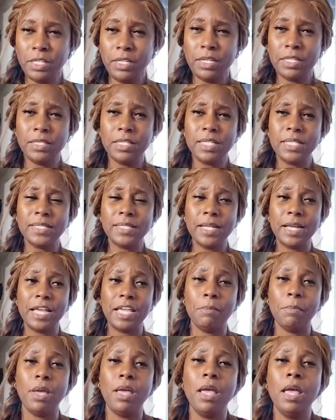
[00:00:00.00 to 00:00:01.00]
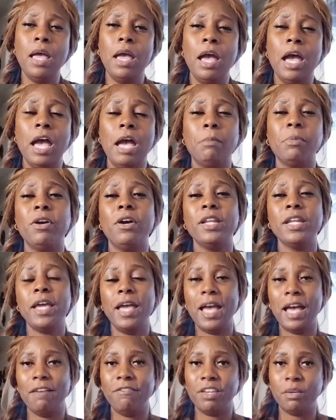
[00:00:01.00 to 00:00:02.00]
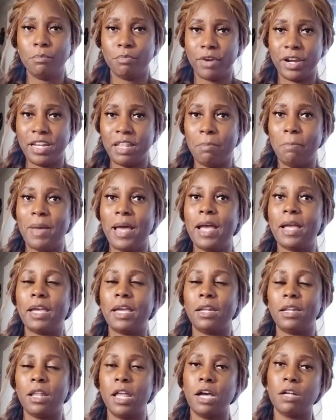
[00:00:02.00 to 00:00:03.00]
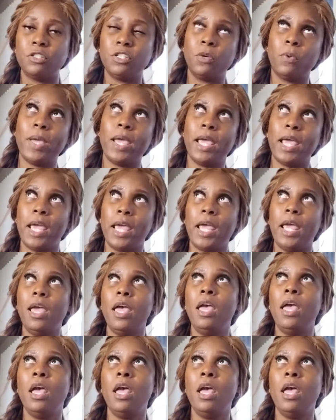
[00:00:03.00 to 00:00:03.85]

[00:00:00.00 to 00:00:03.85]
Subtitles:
And this time I'm going to have it braided back and locked away.